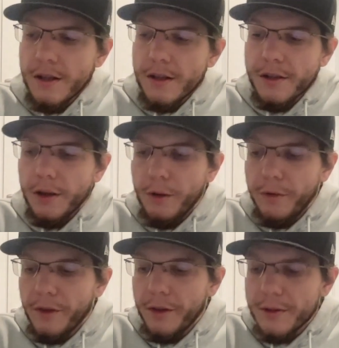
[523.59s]
So
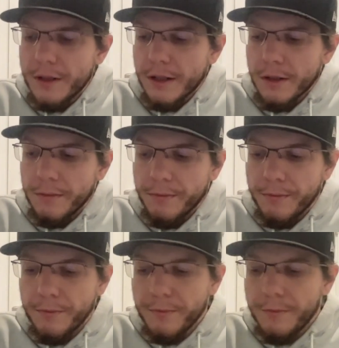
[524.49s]
for those that are
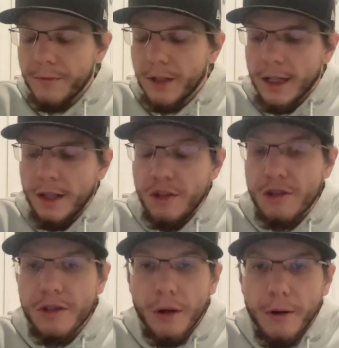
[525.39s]

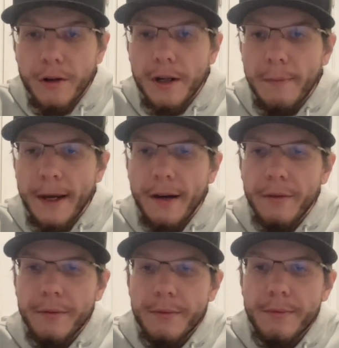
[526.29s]
concerned
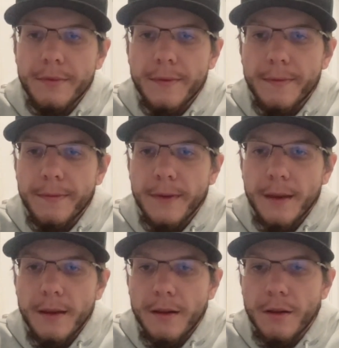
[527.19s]
about
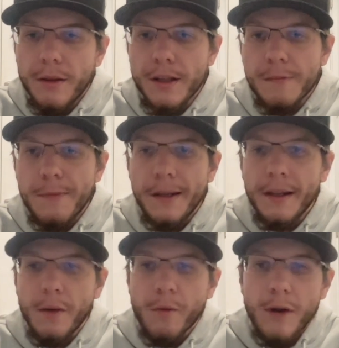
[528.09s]
this
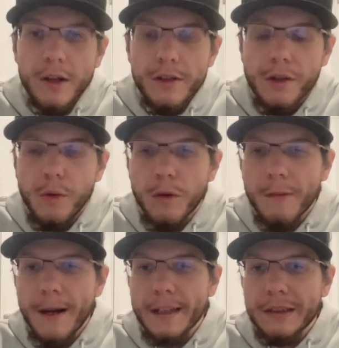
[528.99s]
being a rushed
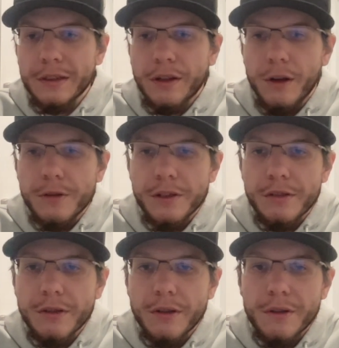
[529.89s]
quarterback's coaching
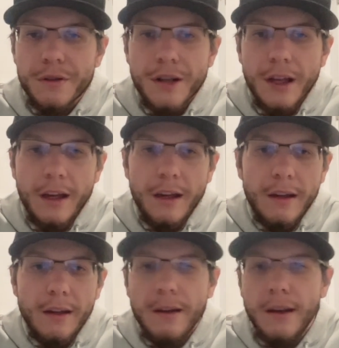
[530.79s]
search
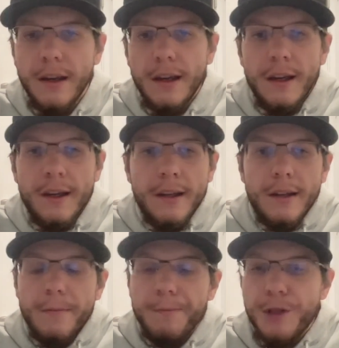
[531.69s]
and
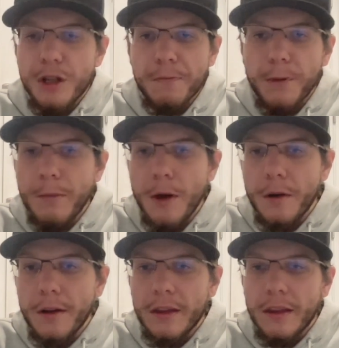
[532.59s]
just
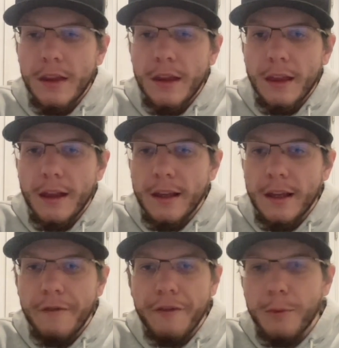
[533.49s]
promoting a
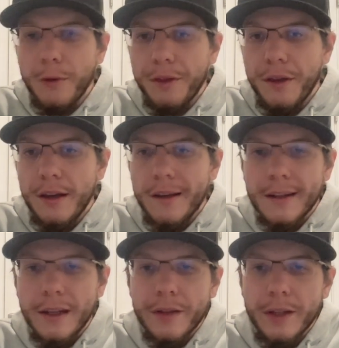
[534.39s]
kid from within,
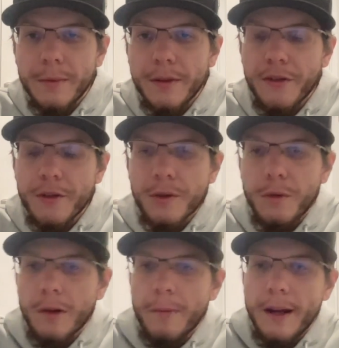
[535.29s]
giving him his first
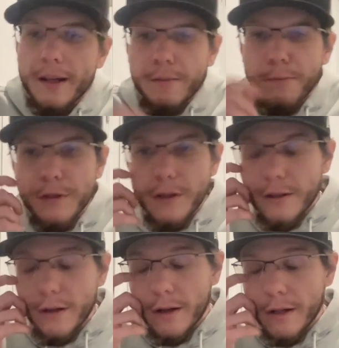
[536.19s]
quarterback's
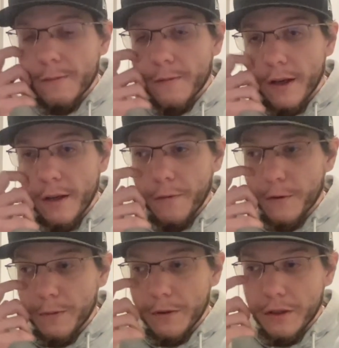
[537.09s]
position or his
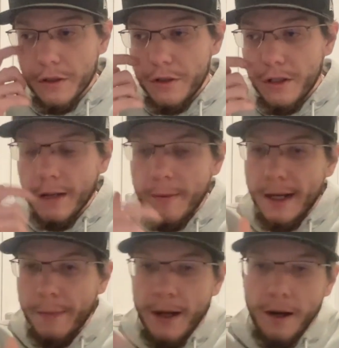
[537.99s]
first position job at
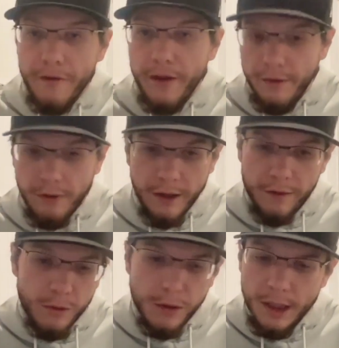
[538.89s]
a Power 5
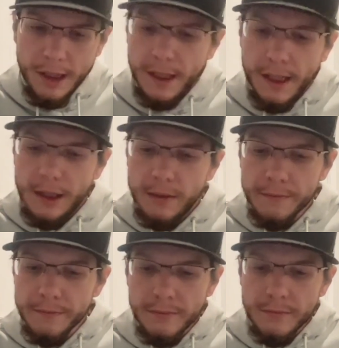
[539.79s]
level,
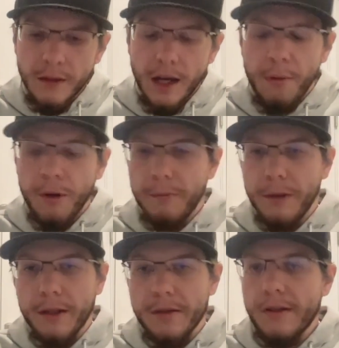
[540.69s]
I wouldn't
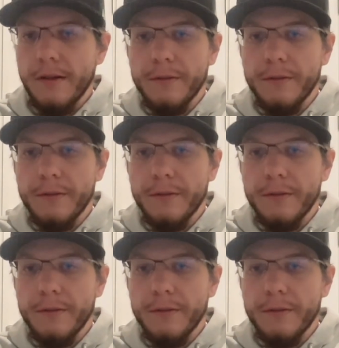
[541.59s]
be concerned.